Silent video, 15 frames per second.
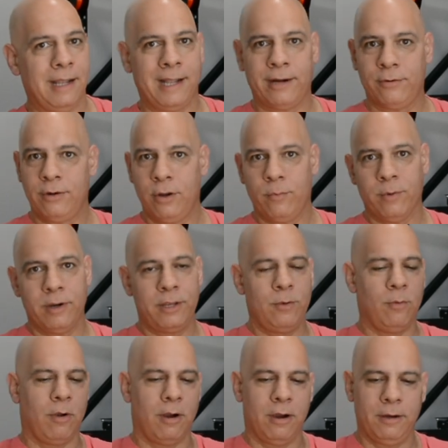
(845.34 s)
I don't know where
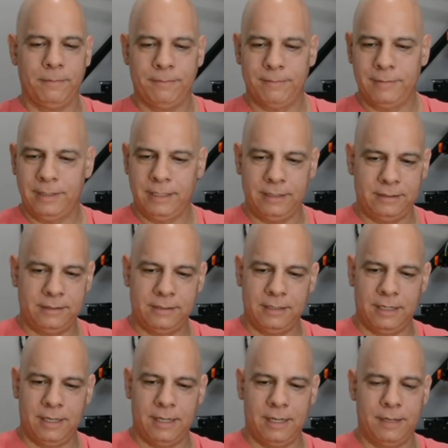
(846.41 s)
you are. It's
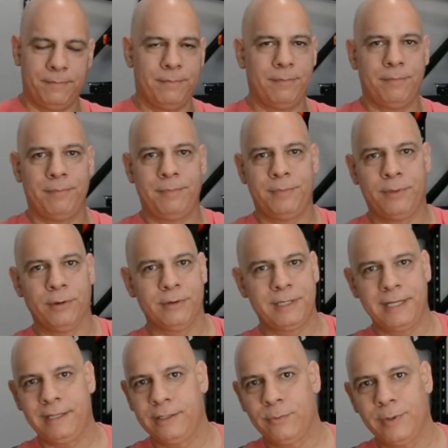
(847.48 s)

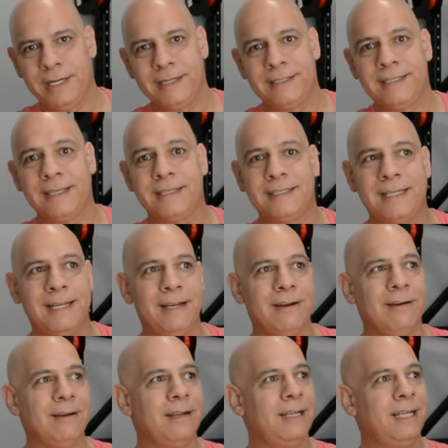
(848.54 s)
1326
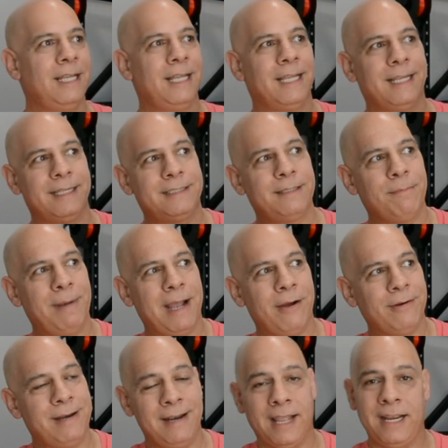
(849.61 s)
here. It's
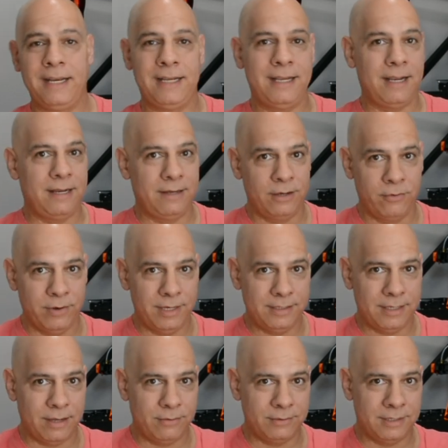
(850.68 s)
about 98
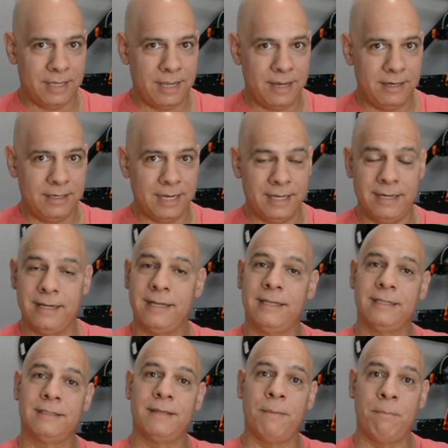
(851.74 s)
degrees outside, and it
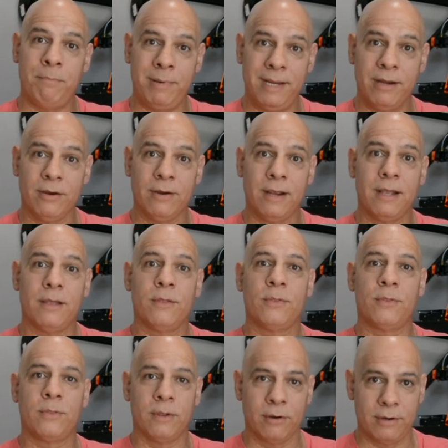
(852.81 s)
is beer
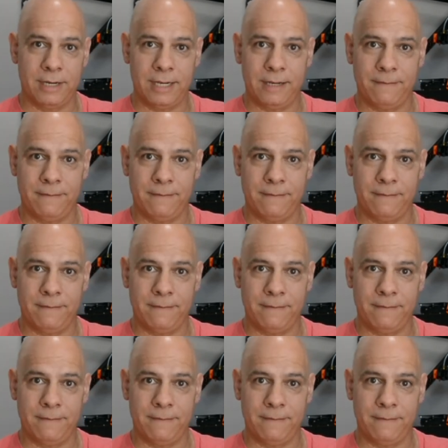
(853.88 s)
30.